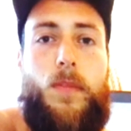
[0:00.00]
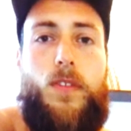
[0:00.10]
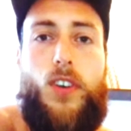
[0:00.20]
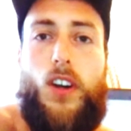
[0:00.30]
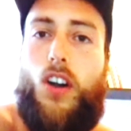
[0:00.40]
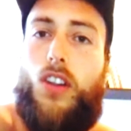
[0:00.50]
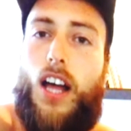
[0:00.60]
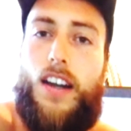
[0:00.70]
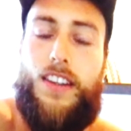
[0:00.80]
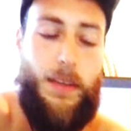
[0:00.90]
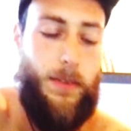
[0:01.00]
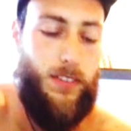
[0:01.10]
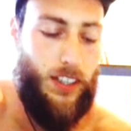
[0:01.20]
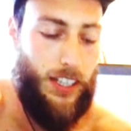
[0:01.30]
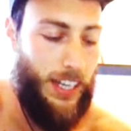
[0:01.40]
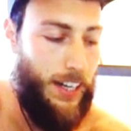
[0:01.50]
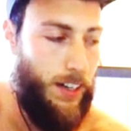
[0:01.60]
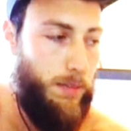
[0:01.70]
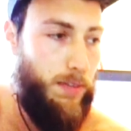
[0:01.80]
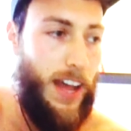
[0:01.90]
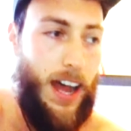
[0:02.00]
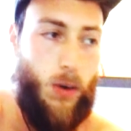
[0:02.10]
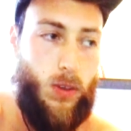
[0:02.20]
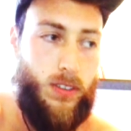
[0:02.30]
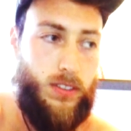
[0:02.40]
For a lot of them, if they're in a vowel,